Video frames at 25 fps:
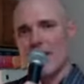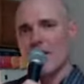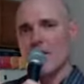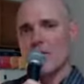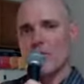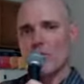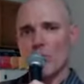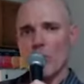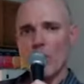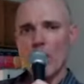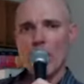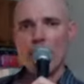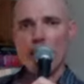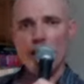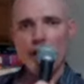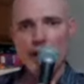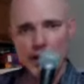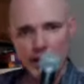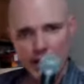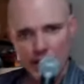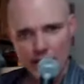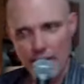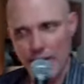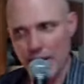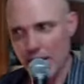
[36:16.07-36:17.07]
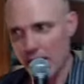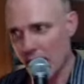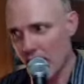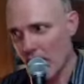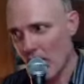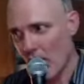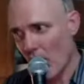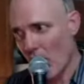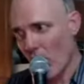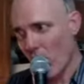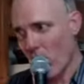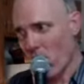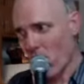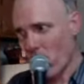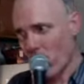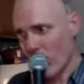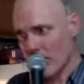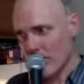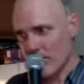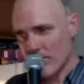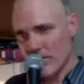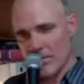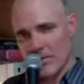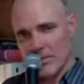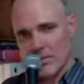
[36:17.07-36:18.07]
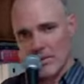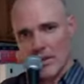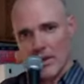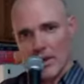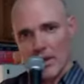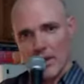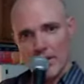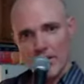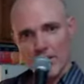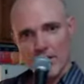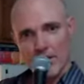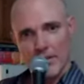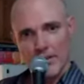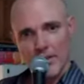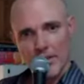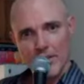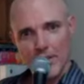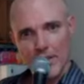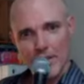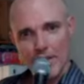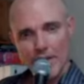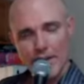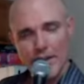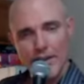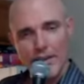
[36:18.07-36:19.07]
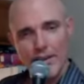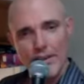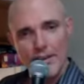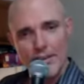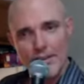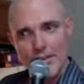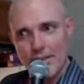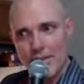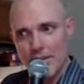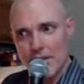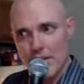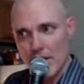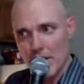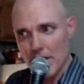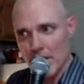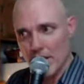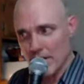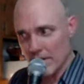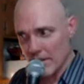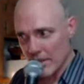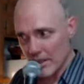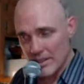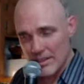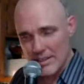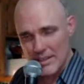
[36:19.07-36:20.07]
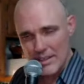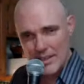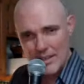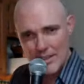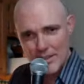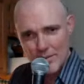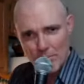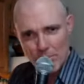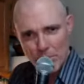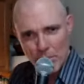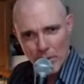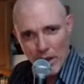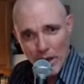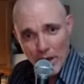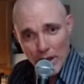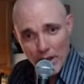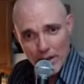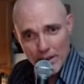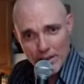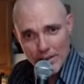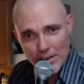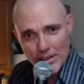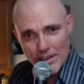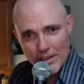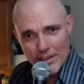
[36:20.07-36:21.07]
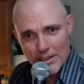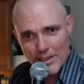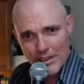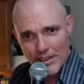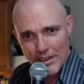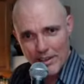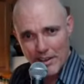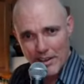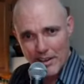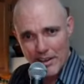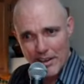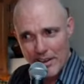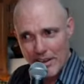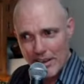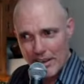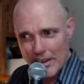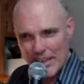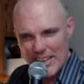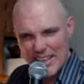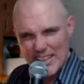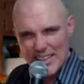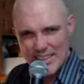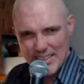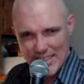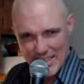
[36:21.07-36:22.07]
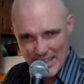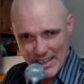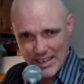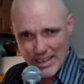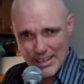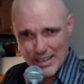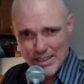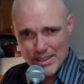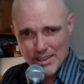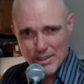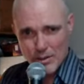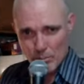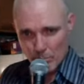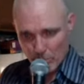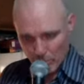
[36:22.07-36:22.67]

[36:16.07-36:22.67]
Why? Yeah. Yeah, it's in the blood. It's in the